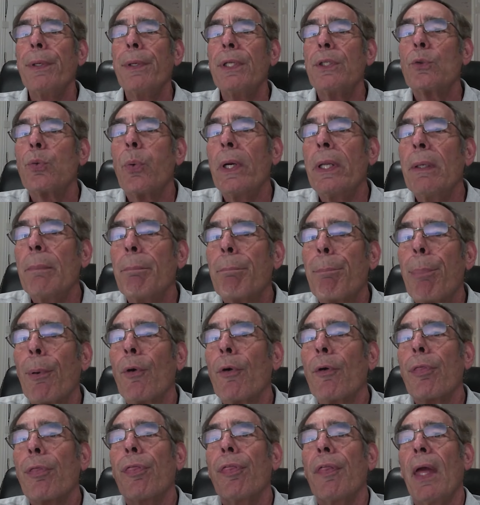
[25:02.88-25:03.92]
between
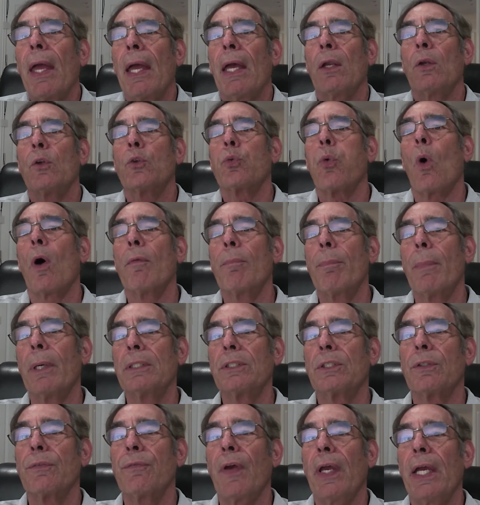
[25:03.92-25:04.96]
birth and 12
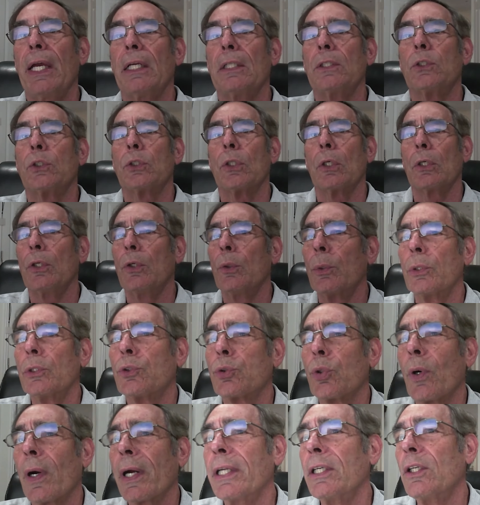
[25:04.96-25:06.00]
months of age, you were
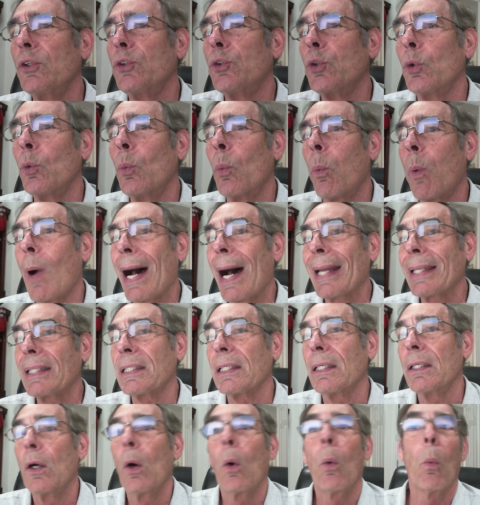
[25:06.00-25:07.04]
trying to do
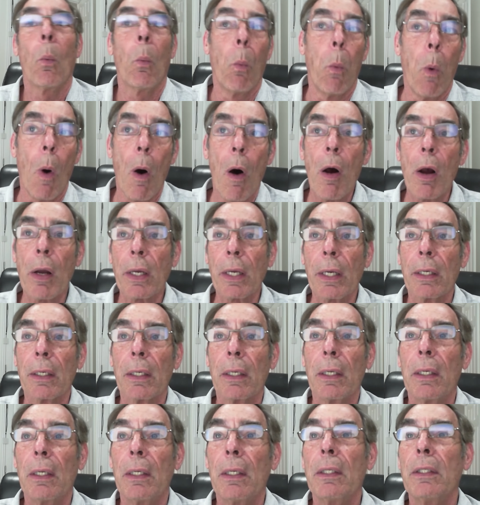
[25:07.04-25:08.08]
what? Walk?
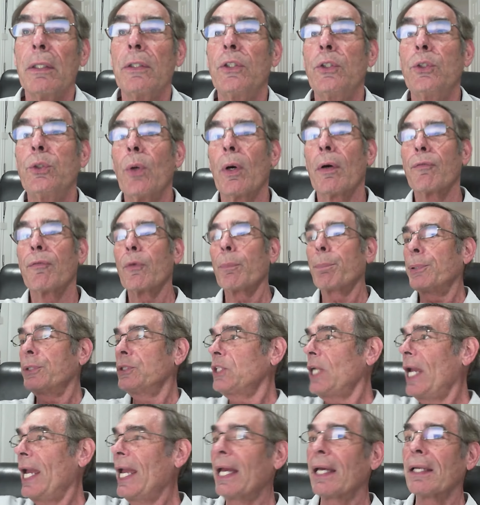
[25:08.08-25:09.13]
Did you ever
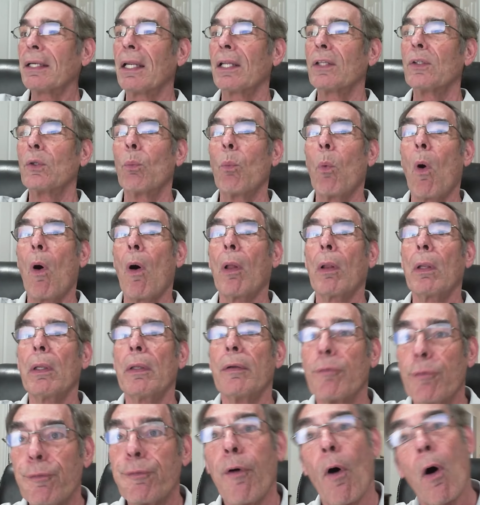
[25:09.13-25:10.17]
put your hand on the wall
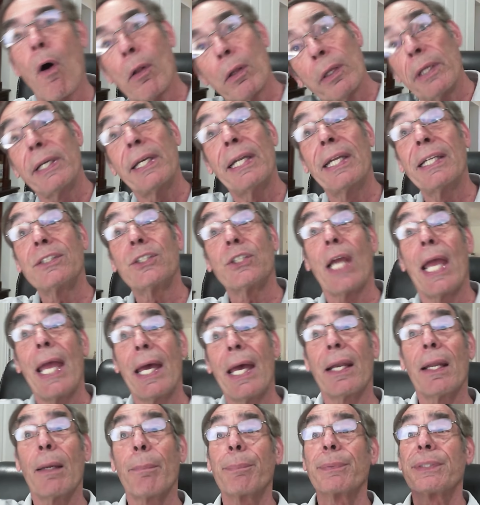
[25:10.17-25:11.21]
and fall and hit your
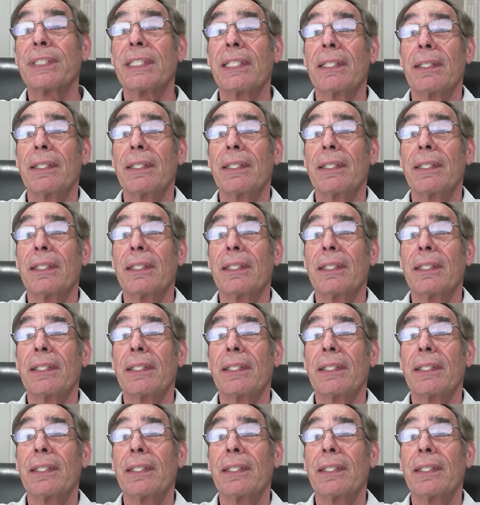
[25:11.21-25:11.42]
head up